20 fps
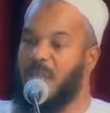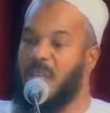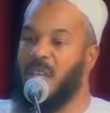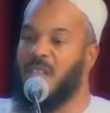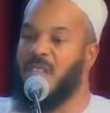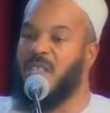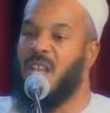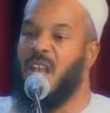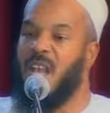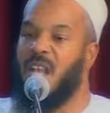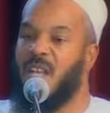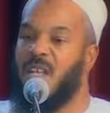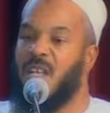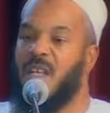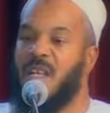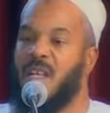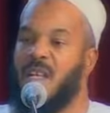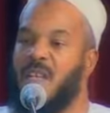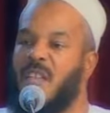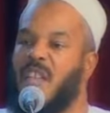they said
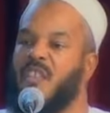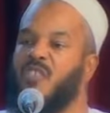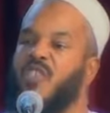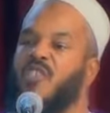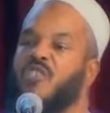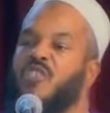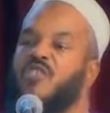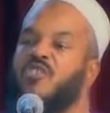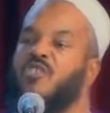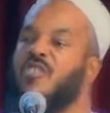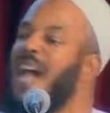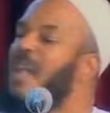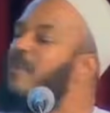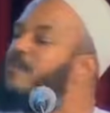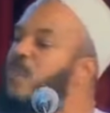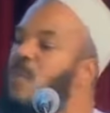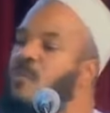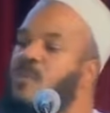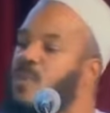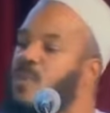that this is not